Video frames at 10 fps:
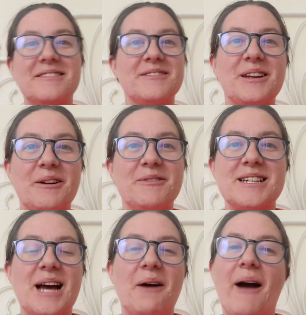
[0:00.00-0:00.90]

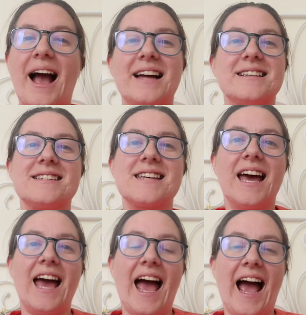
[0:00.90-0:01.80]
reach out
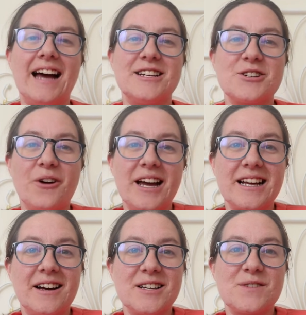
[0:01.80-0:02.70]
and try a
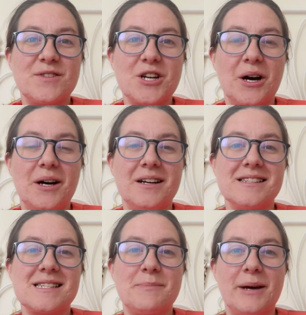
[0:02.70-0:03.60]
class for Charles,